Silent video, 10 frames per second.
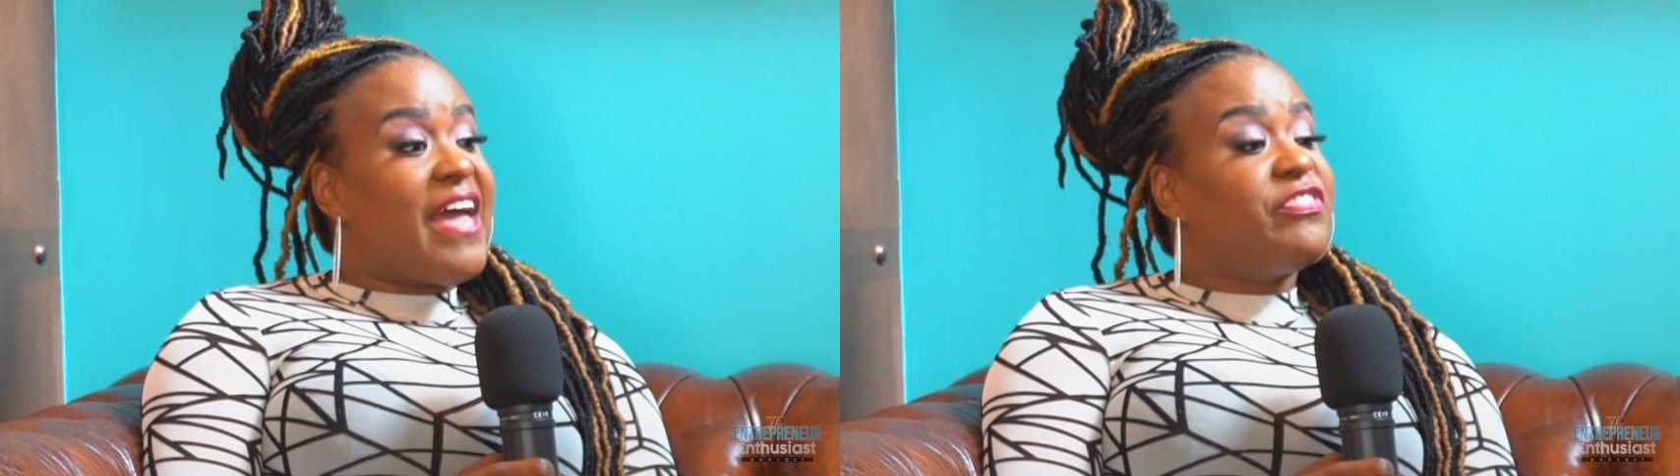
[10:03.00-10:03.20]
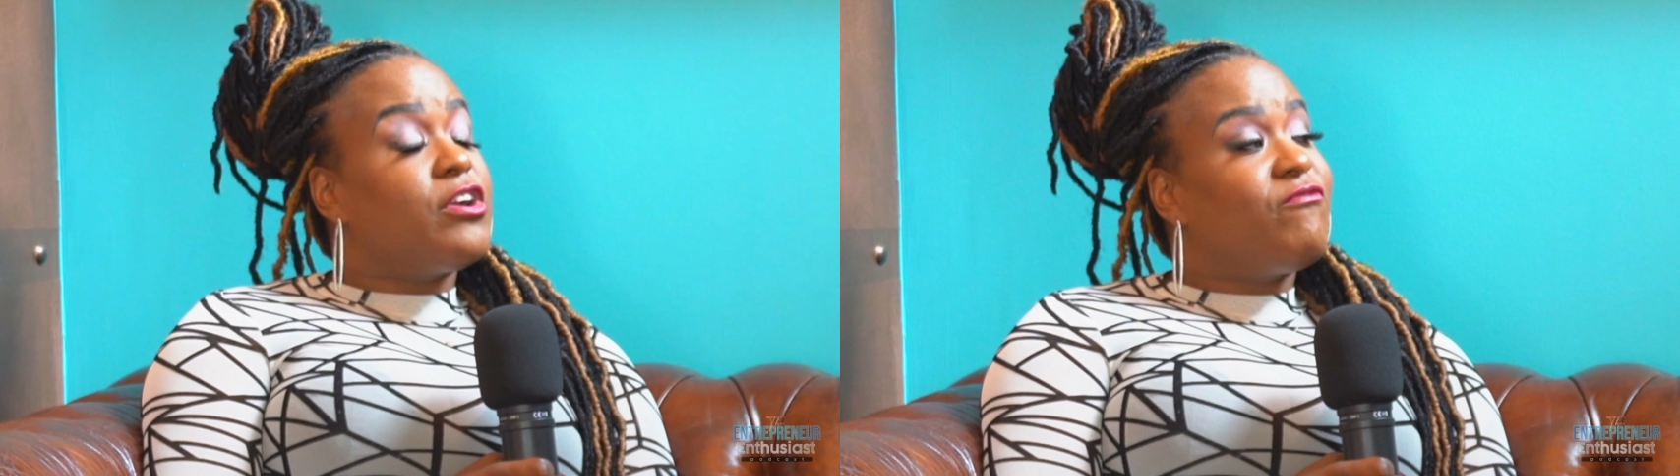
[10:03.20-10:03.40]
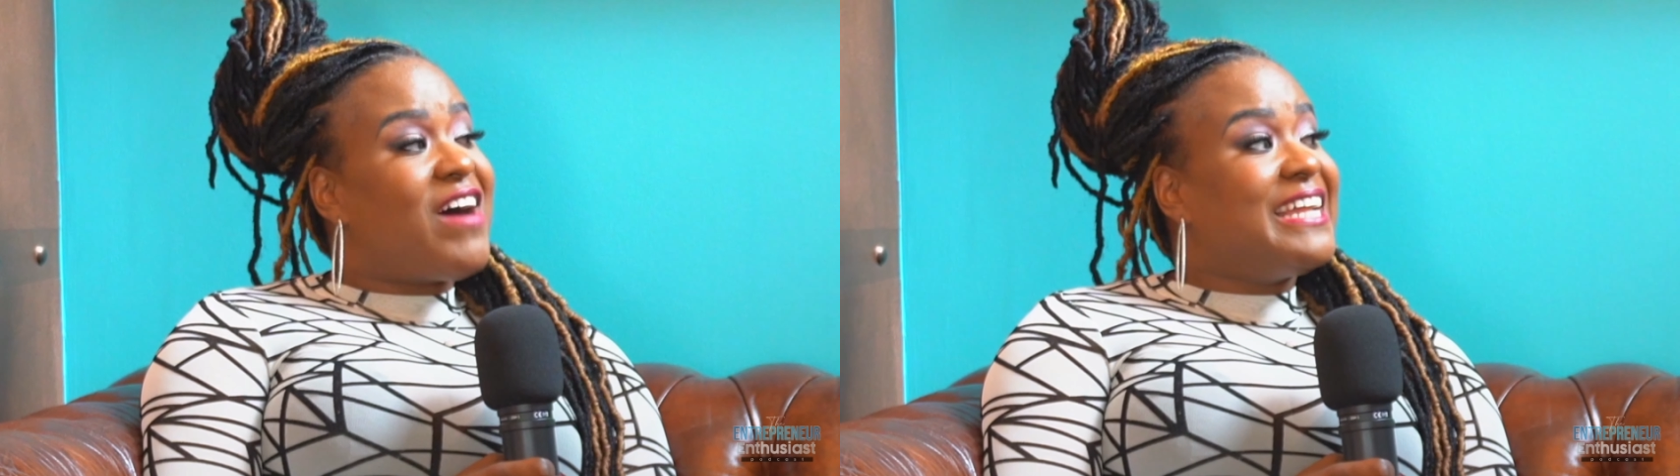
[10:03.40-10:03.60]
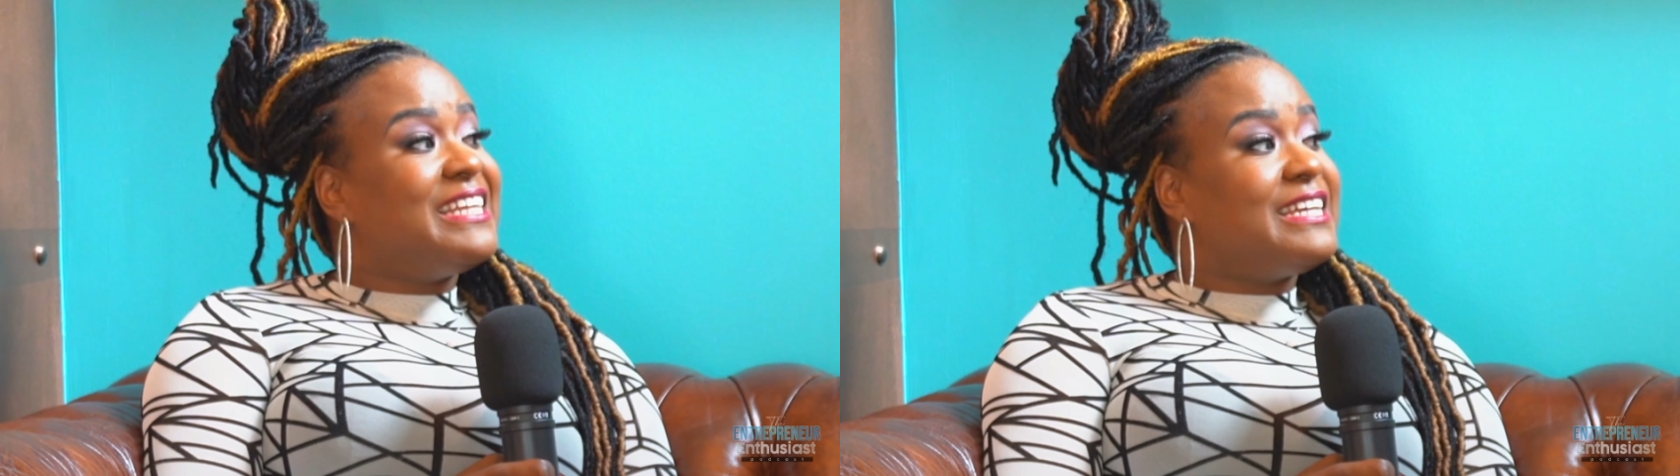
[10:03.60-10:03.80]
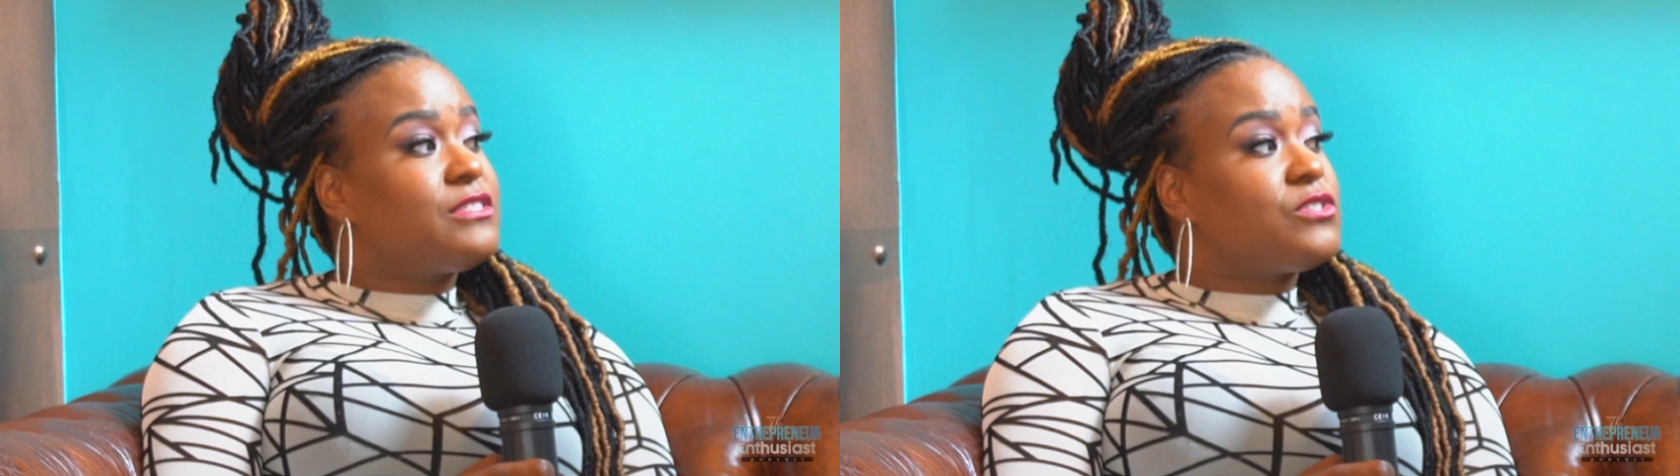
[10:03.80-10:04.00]
at their
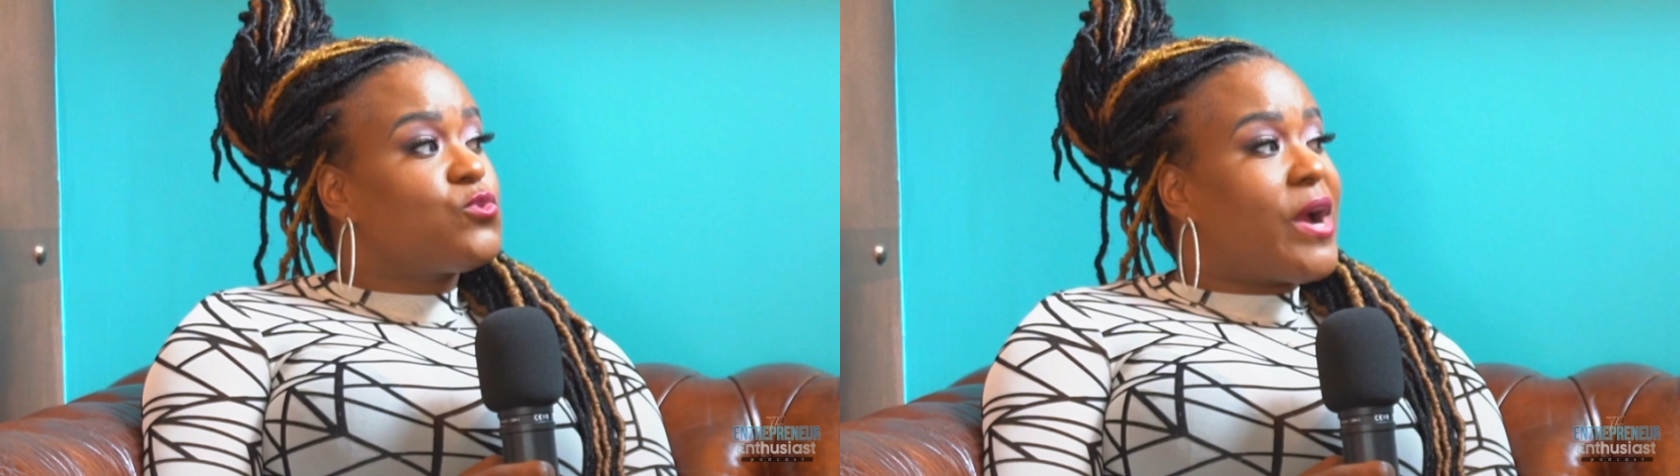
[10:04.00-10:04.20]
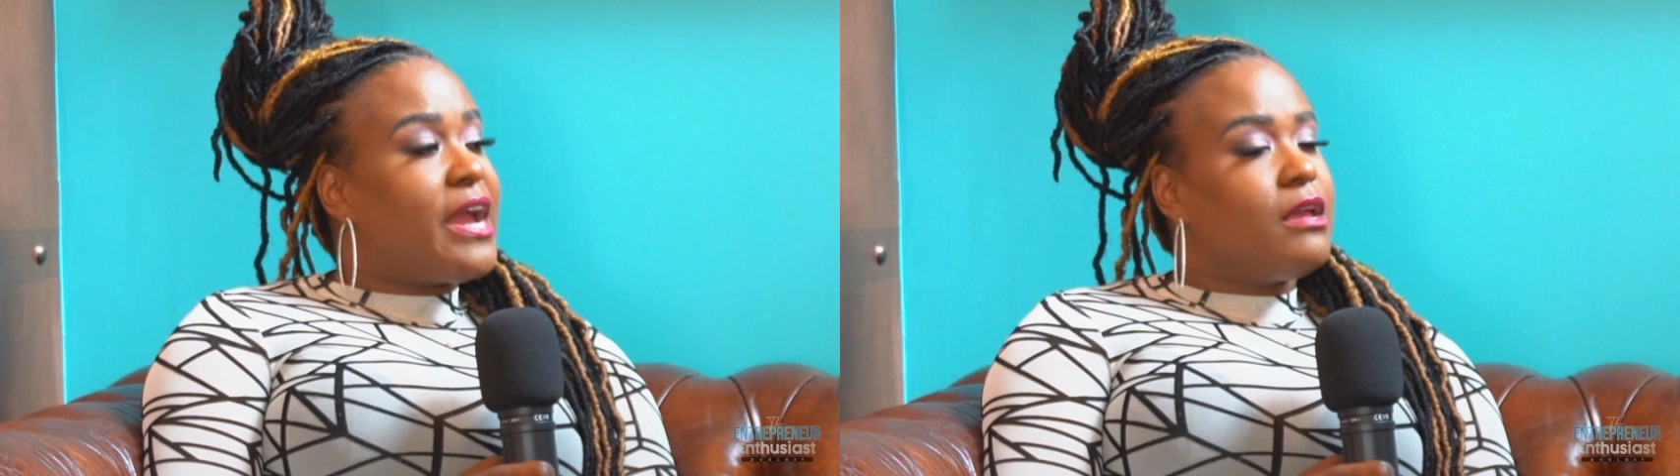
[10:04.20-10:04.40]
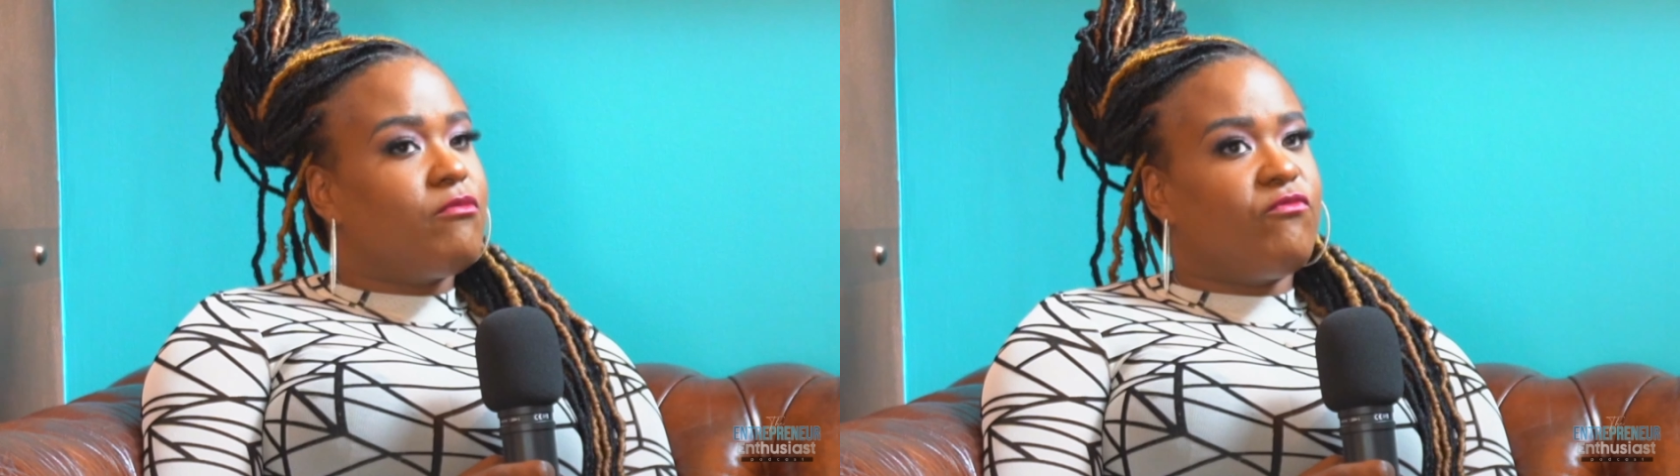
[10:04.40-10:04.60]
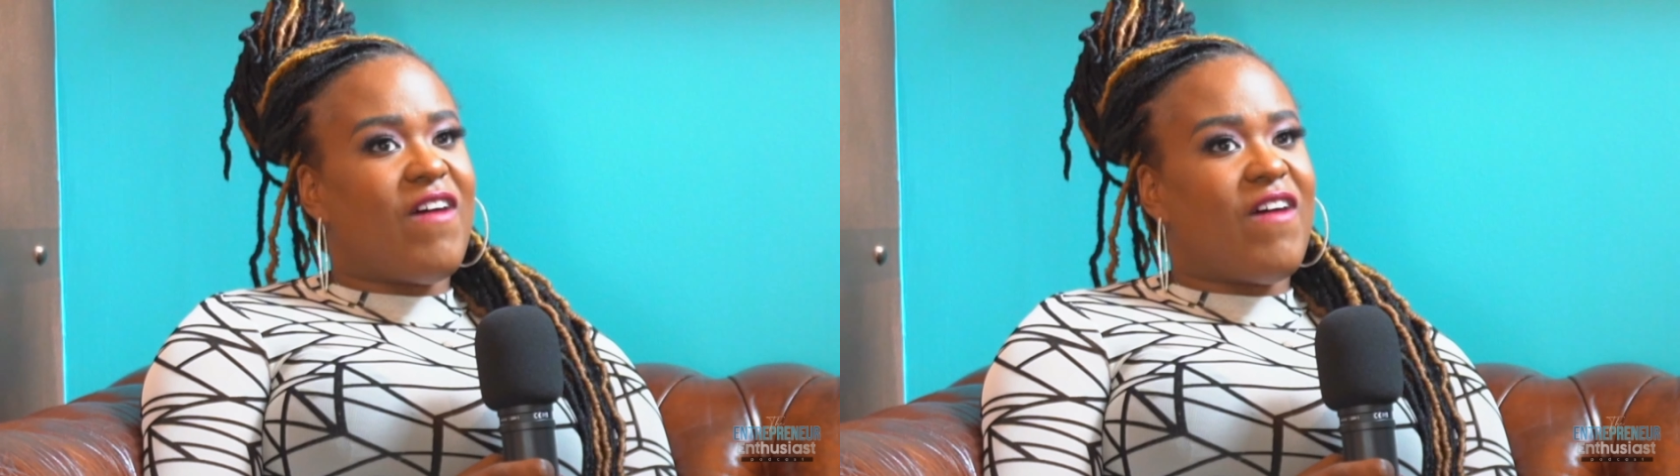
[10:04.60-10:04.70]
finances, right? Mm.